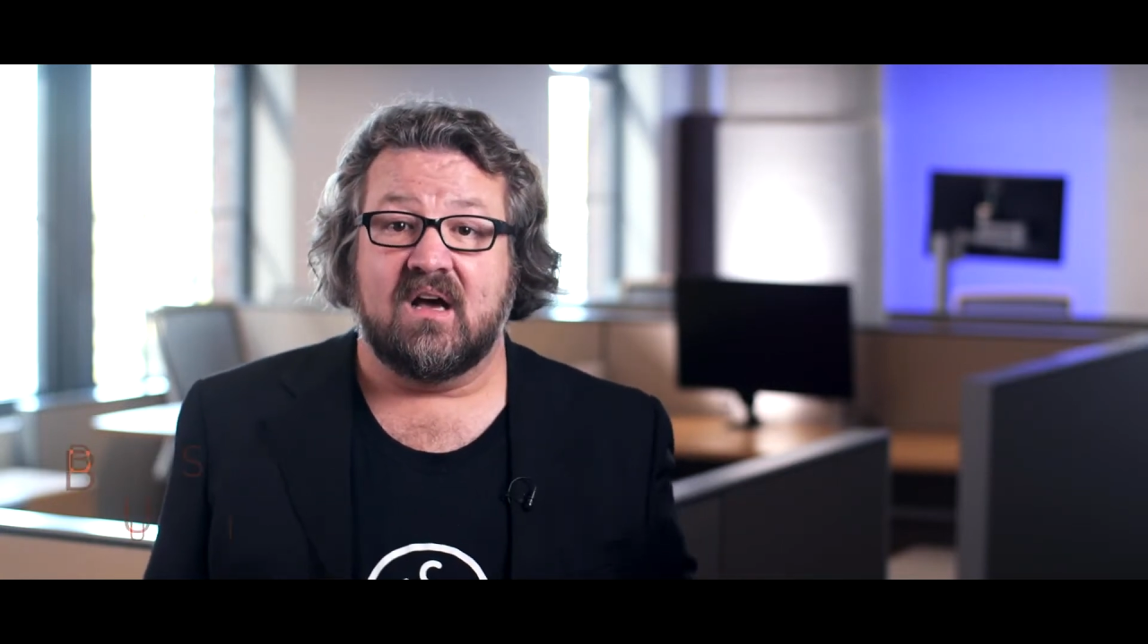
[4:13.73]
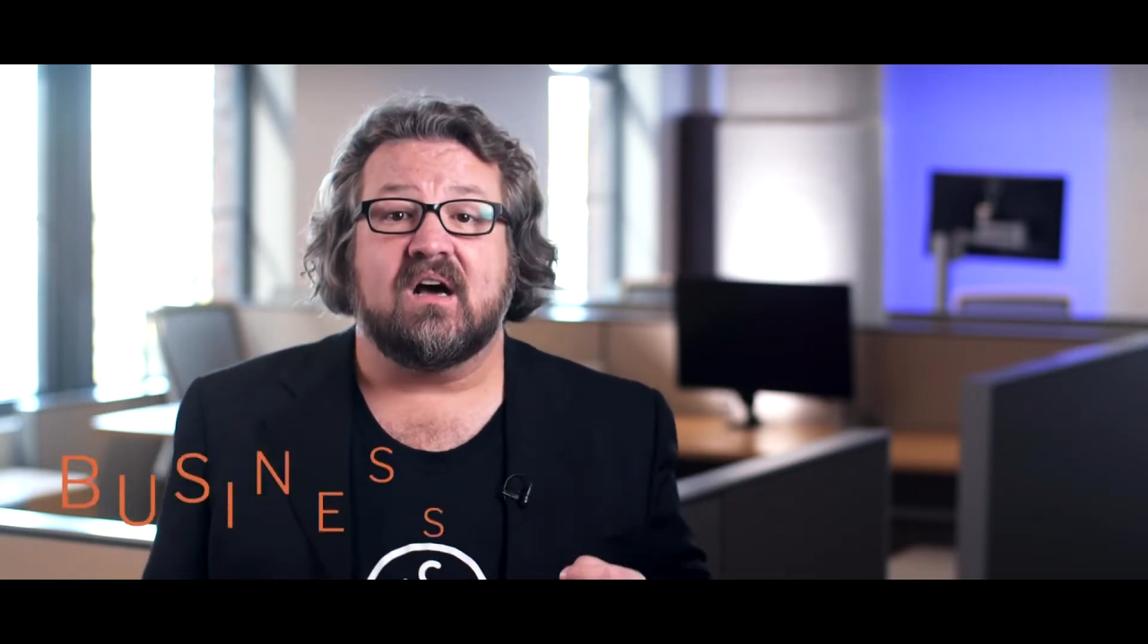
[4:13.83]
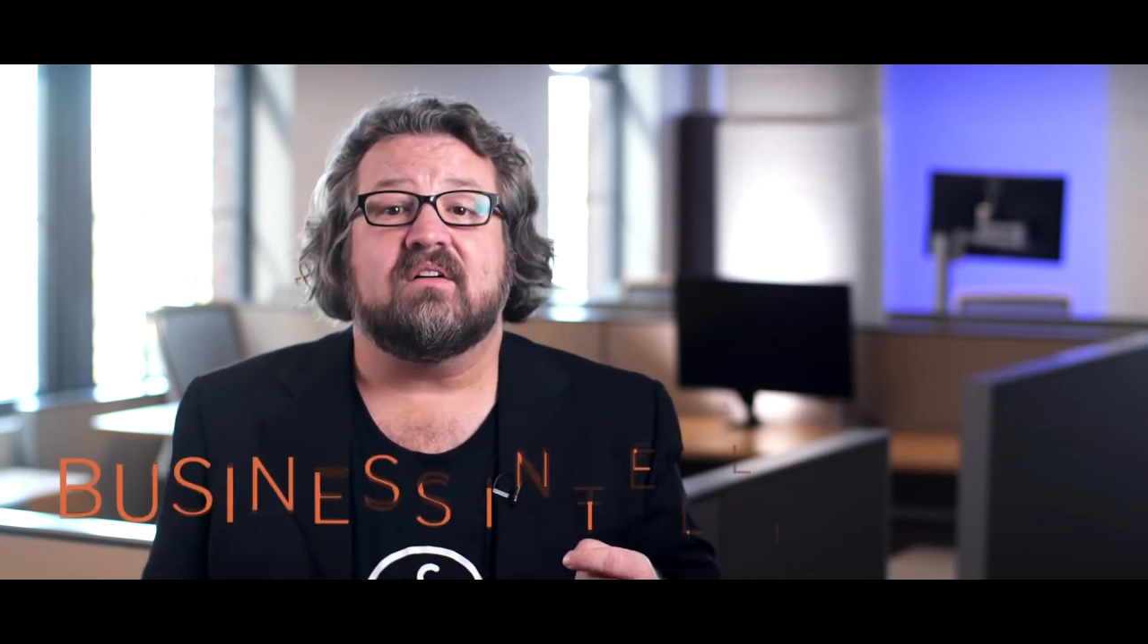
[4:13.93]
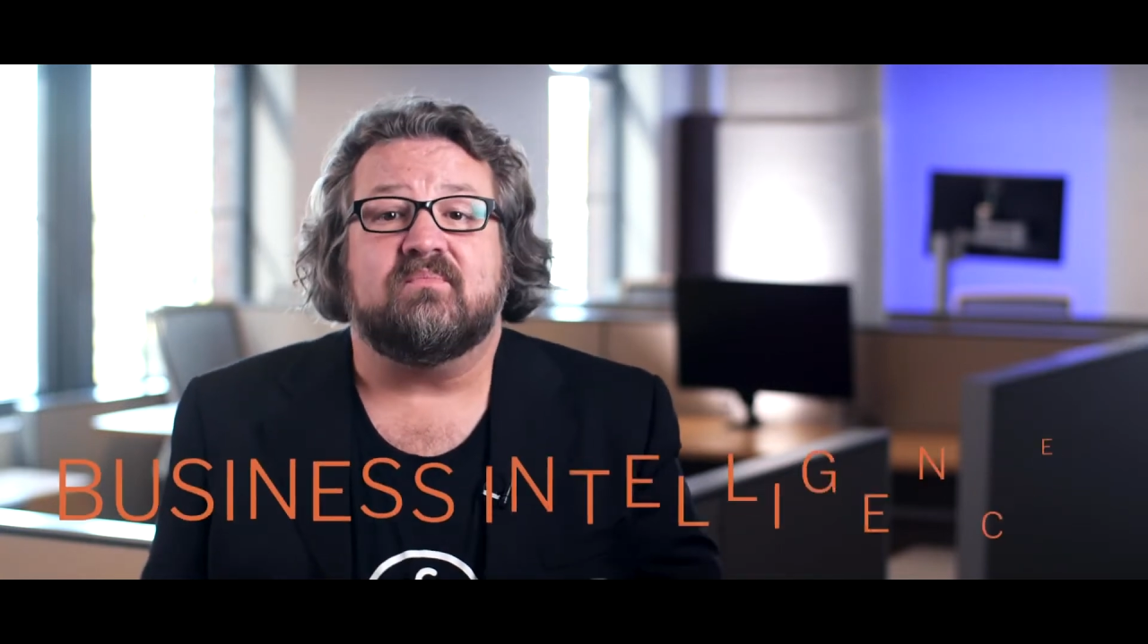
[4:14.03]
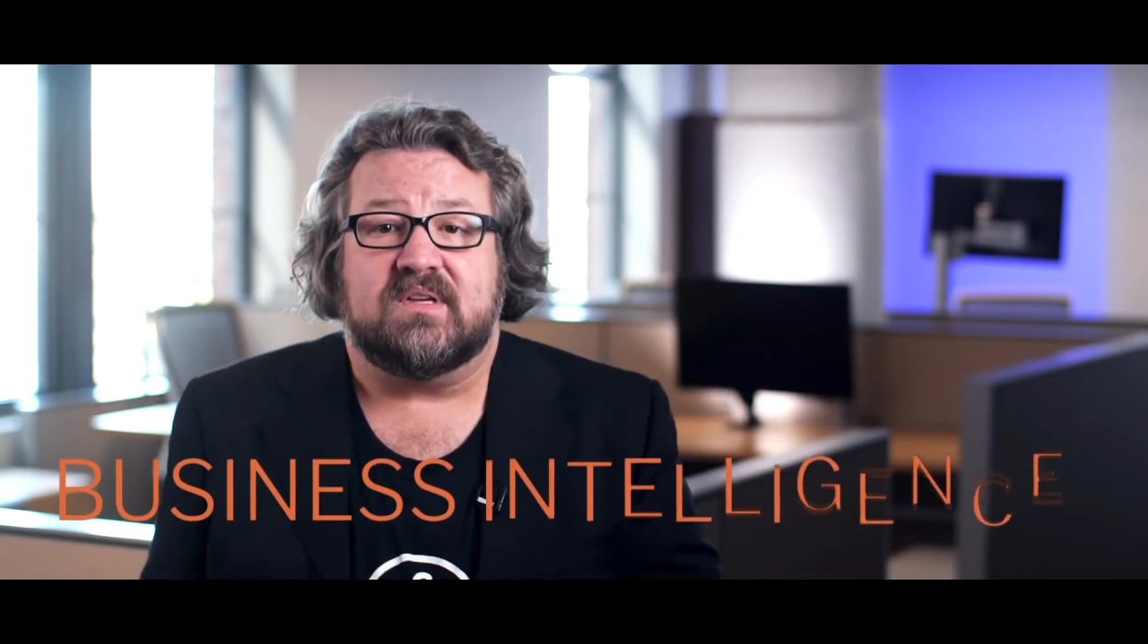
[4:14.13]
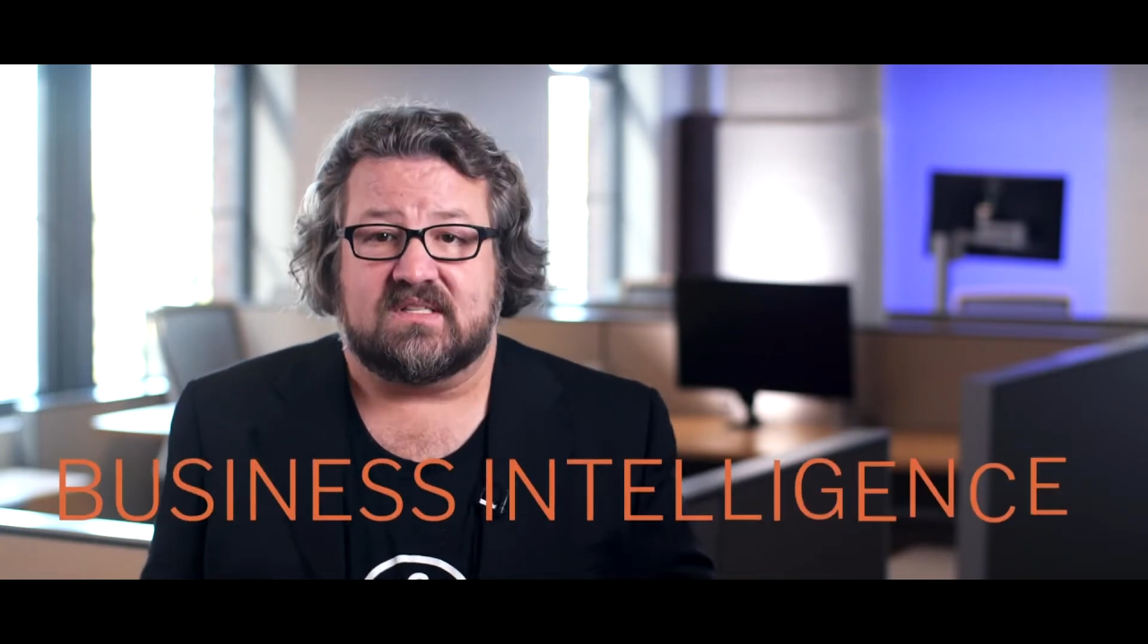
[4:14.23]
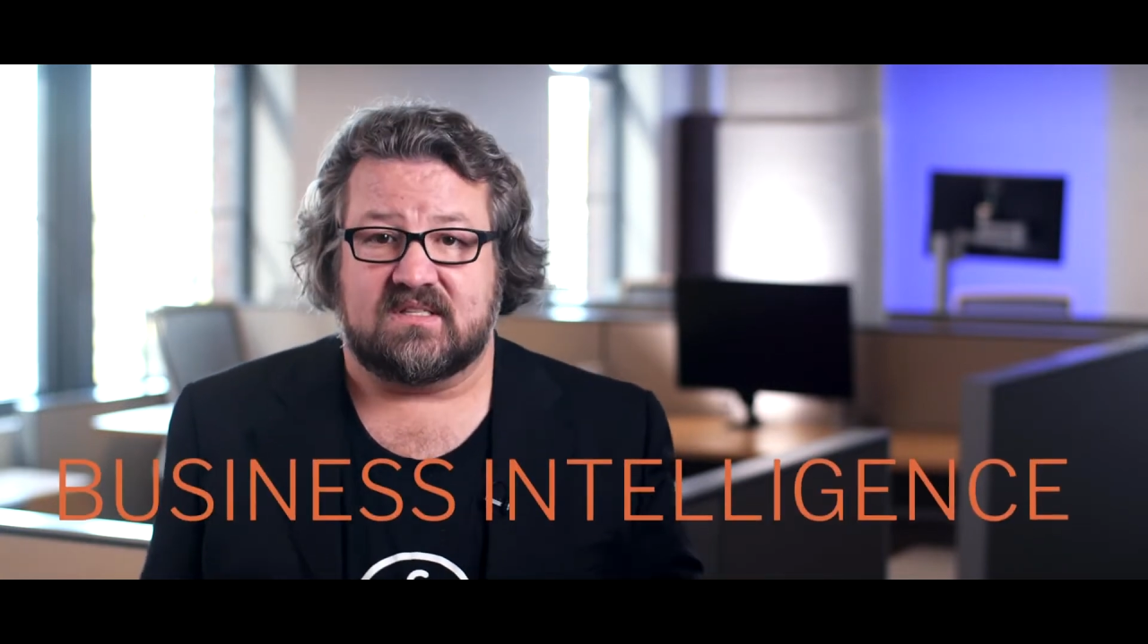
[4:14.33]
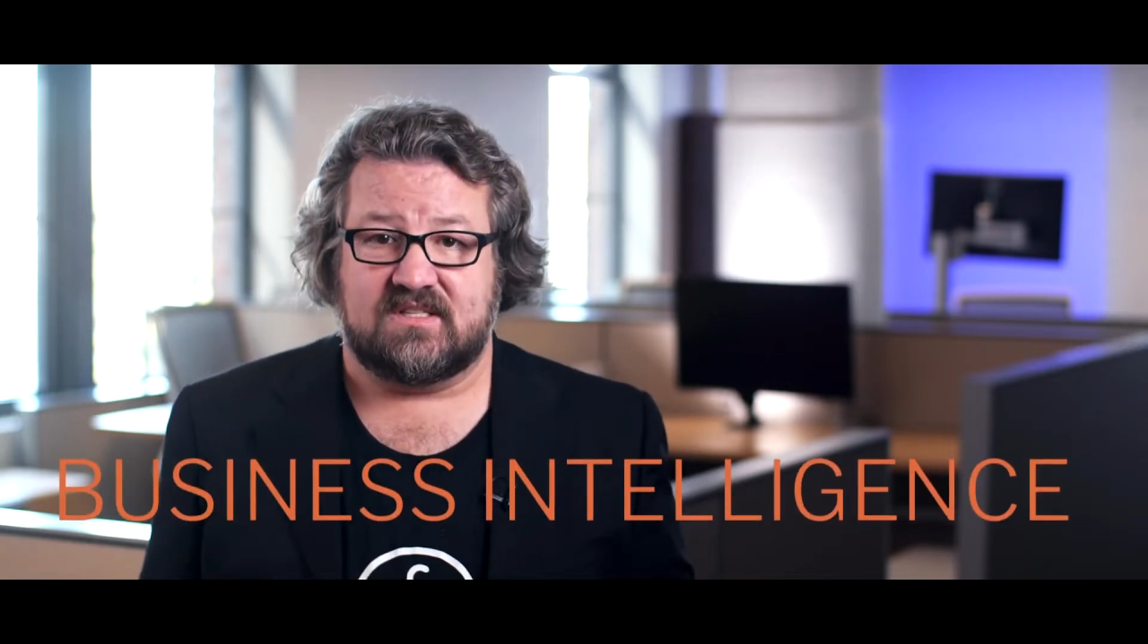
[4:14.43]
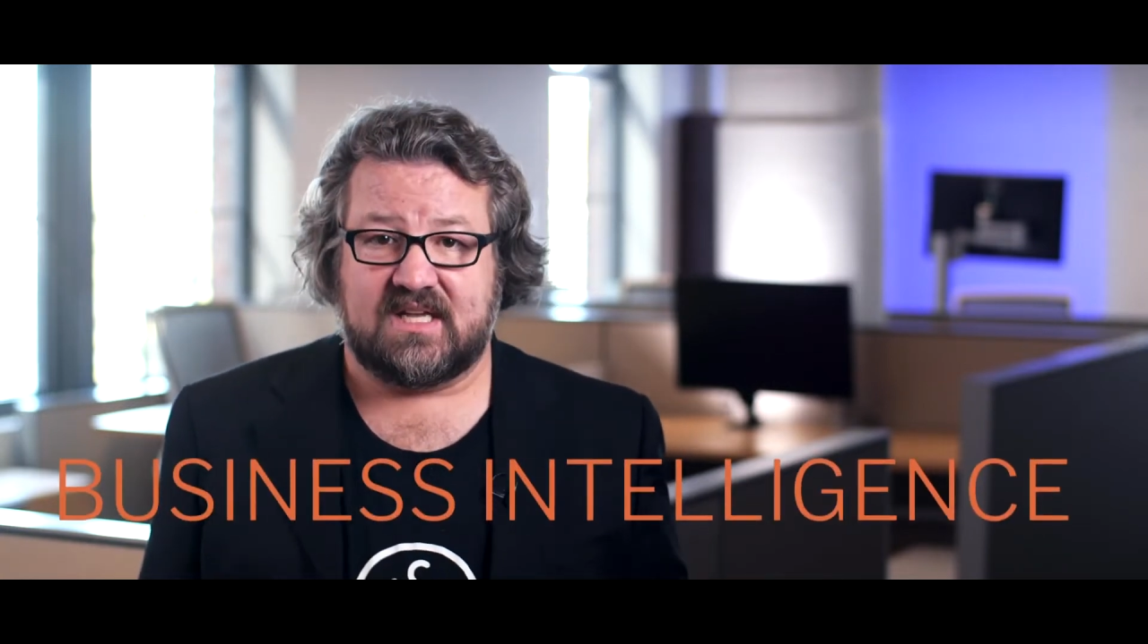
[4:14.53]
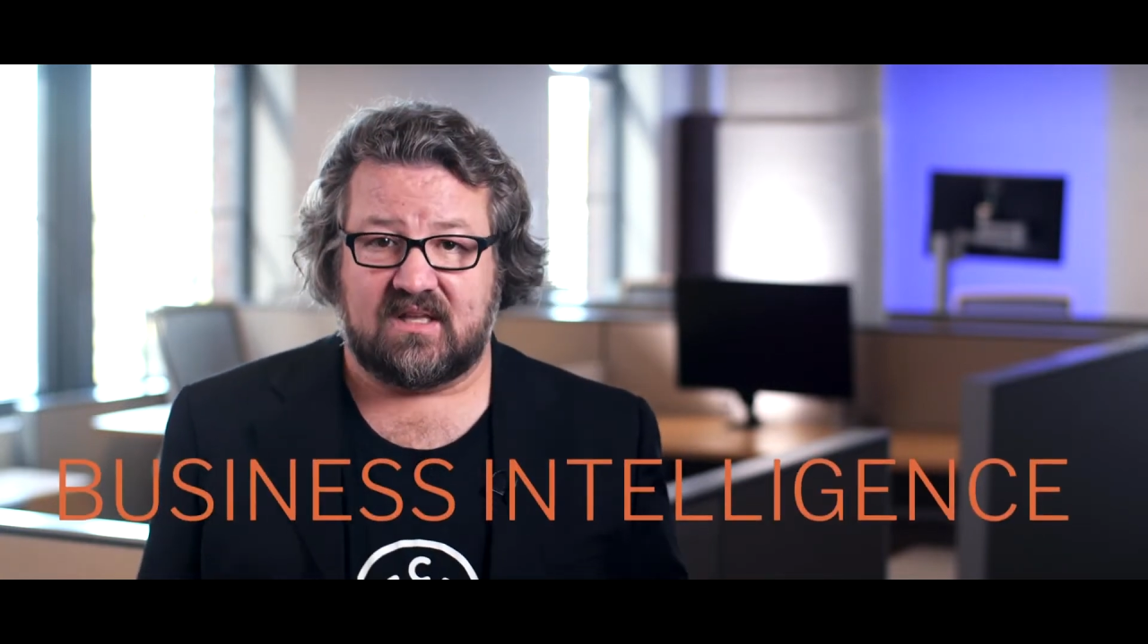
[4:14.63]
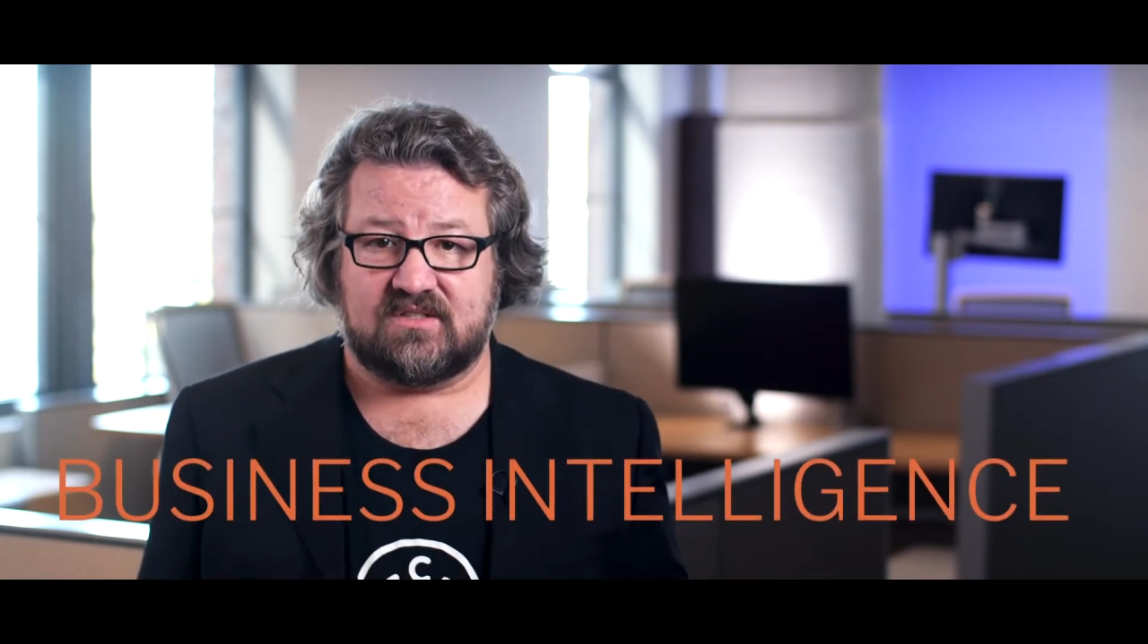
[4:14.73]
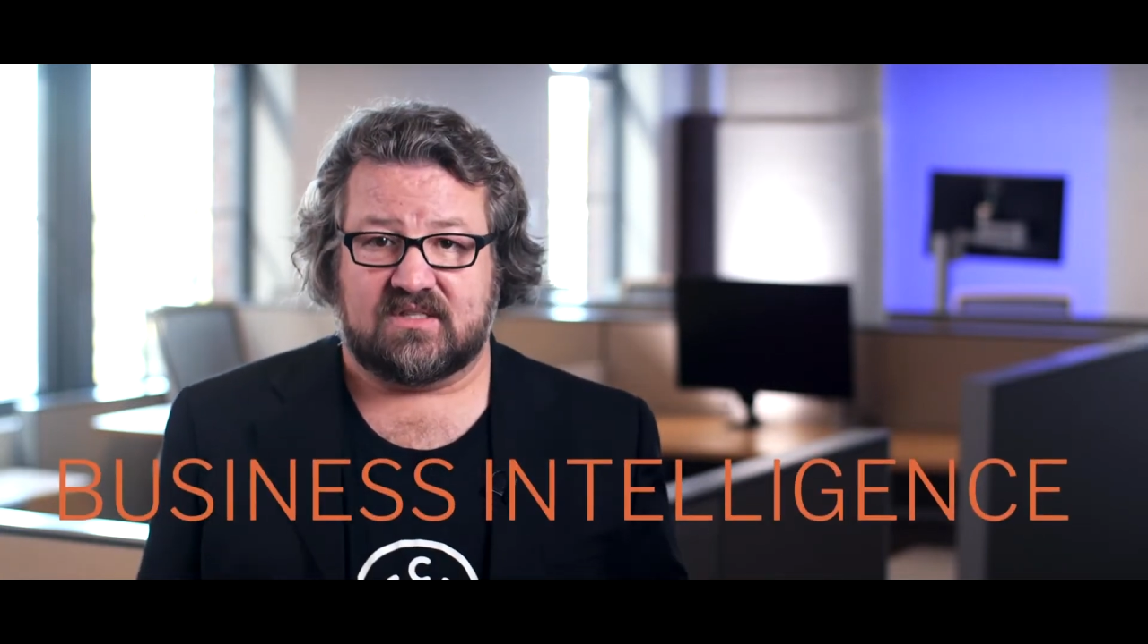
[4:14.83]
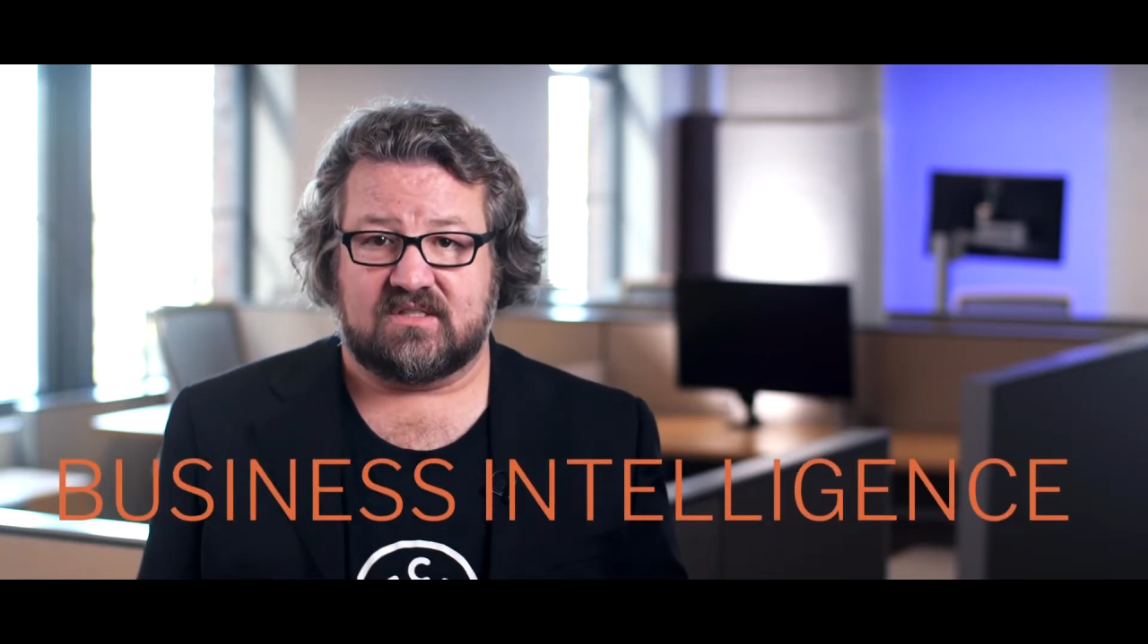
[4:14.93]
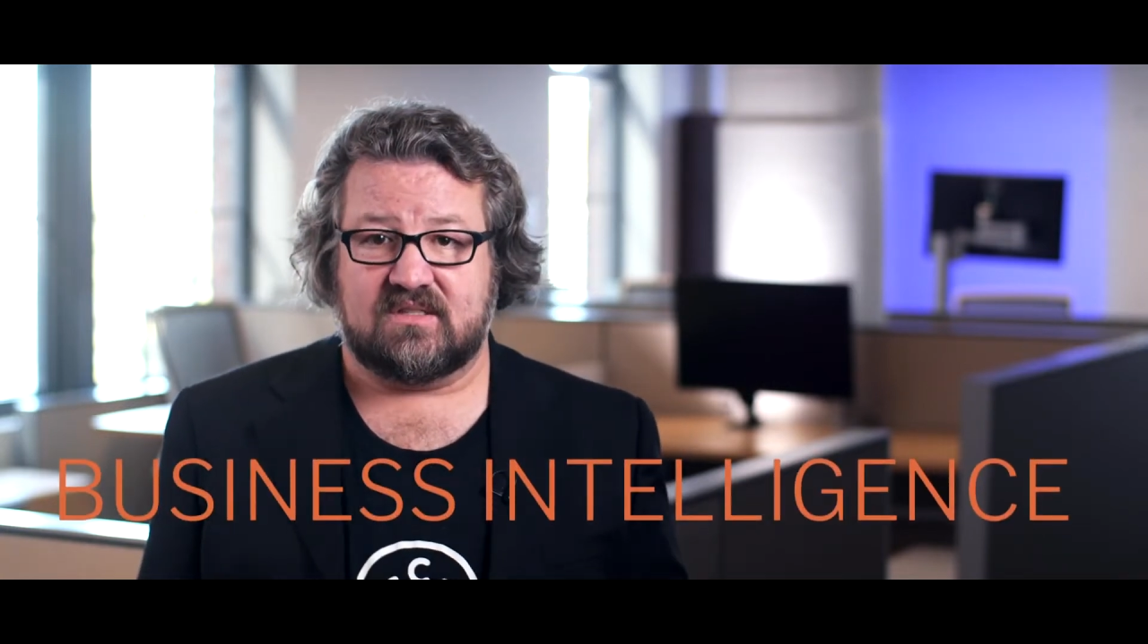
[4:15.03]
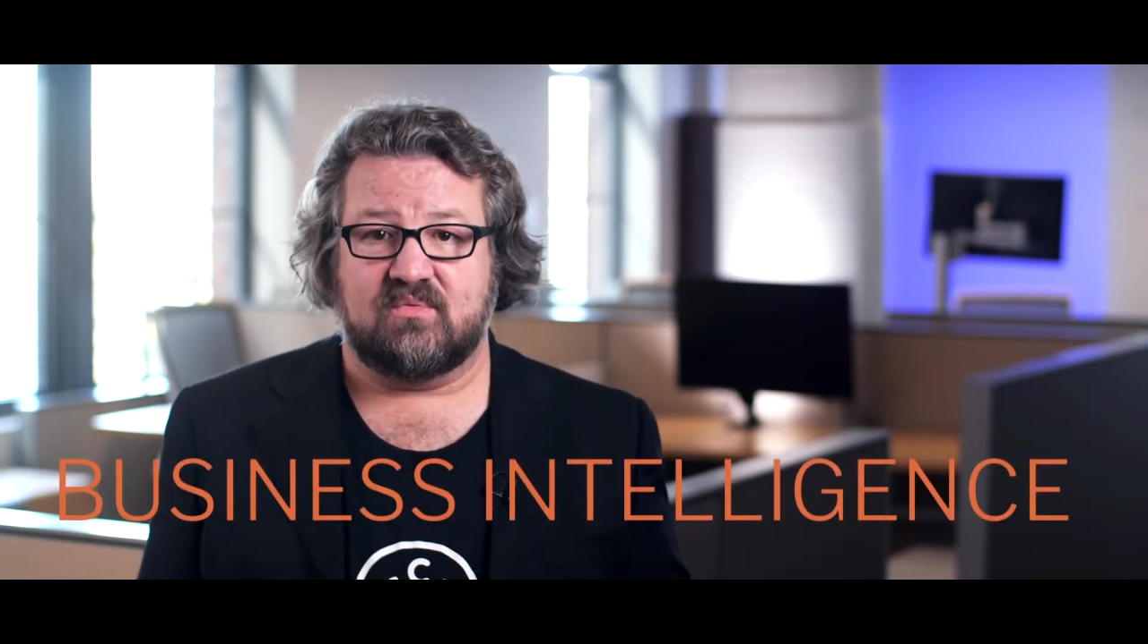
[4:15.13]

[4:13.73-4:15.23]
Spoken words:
of business intelligence,